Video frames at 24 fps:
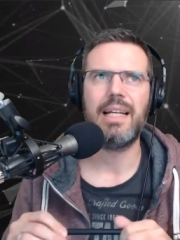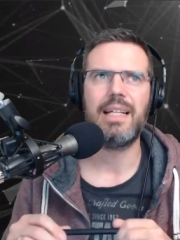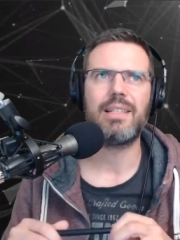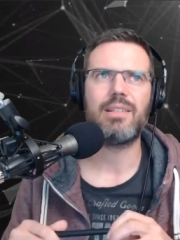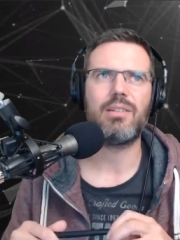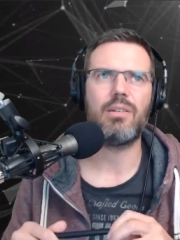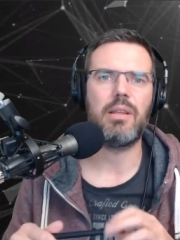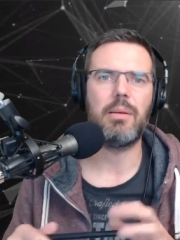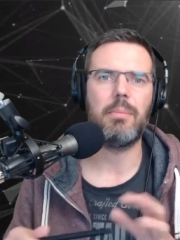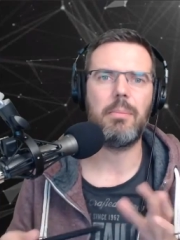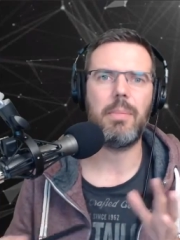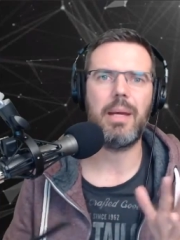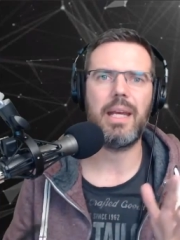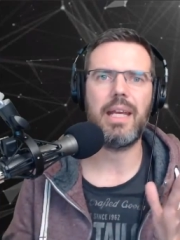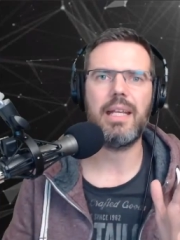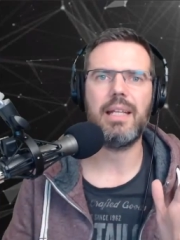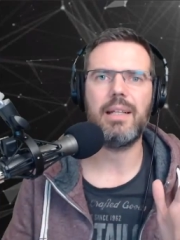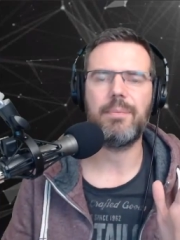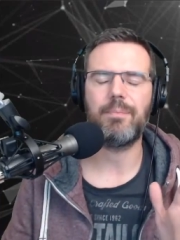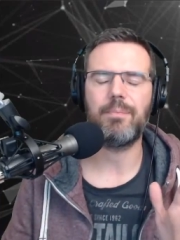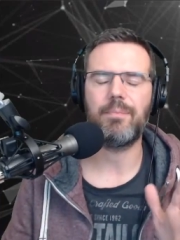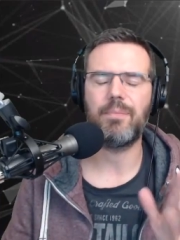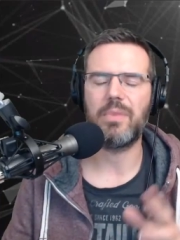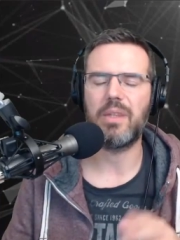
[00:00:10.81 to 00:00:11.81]
So the
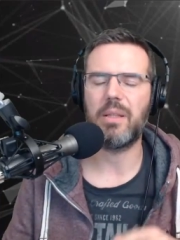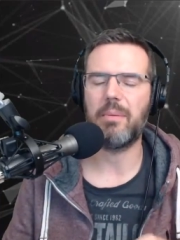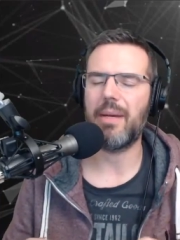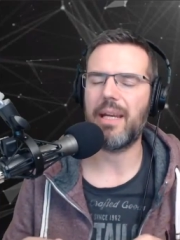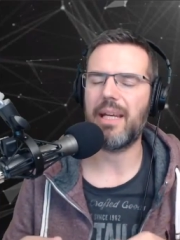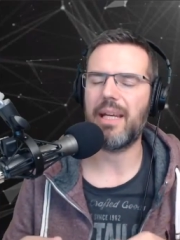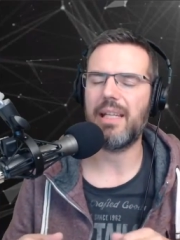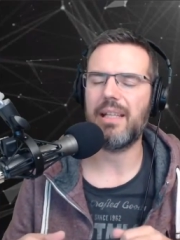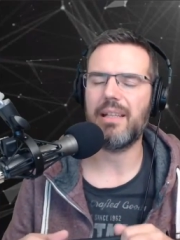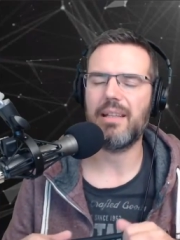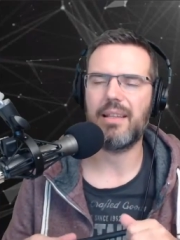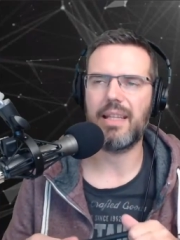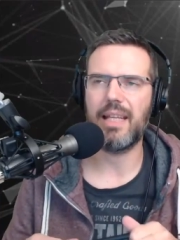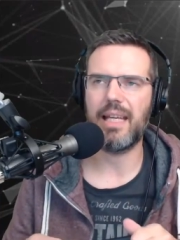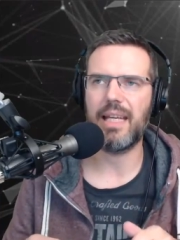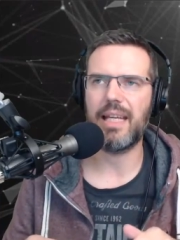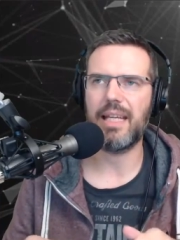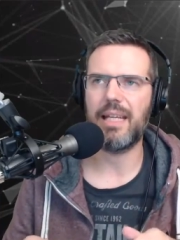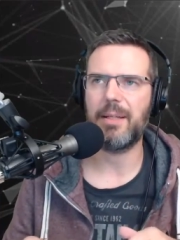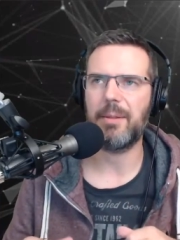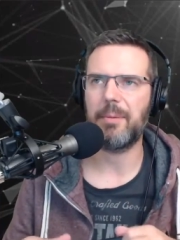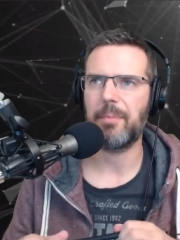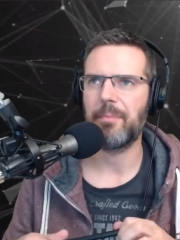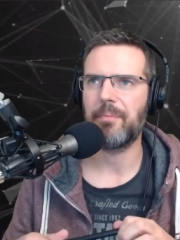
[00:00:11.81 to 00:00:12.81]
main the main
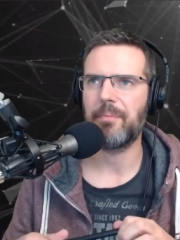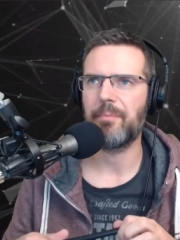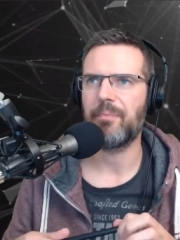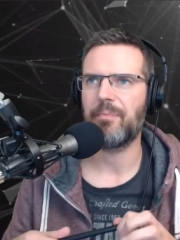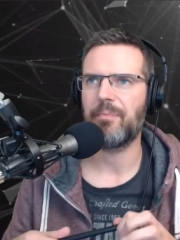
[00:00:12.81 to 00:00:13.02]
thing